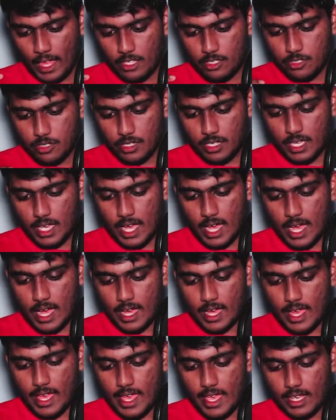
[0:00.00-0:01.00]
So you
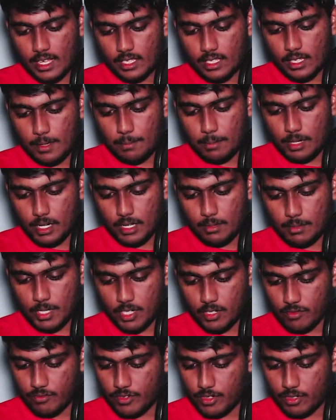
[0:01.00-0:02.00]
got a clip-on
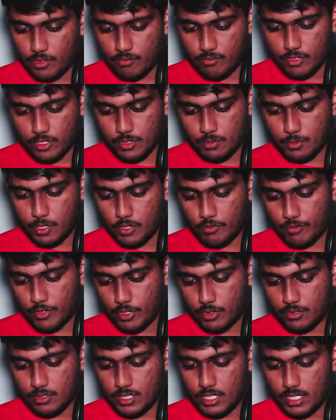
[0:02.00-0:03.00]
microphone for
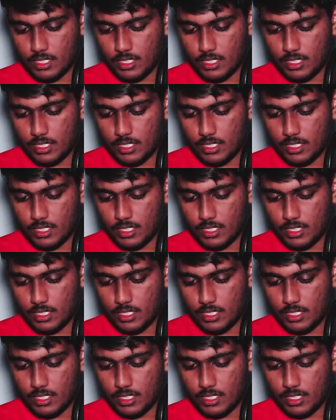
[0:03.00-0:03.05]
smartphones,